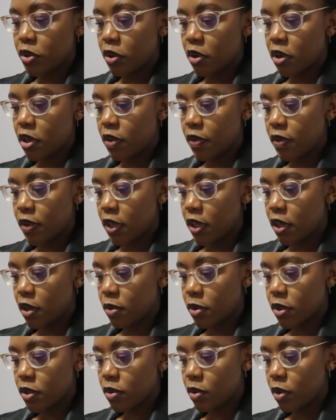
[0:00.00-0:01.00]
you can't even
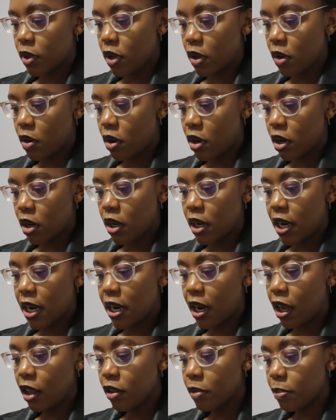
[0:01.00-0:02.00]
hear what's going on,
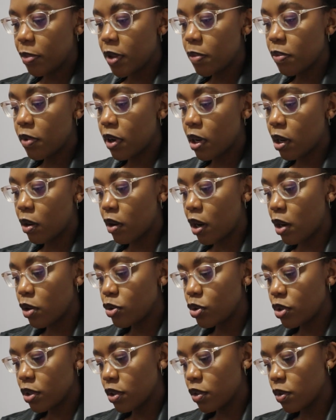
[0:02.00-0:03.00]
and other people
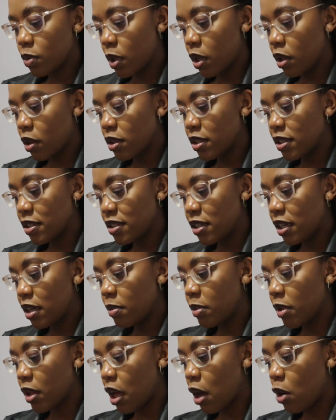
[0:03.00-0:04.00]
around you as well on the
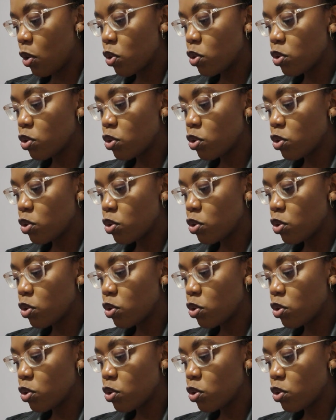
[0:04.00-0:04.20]
table are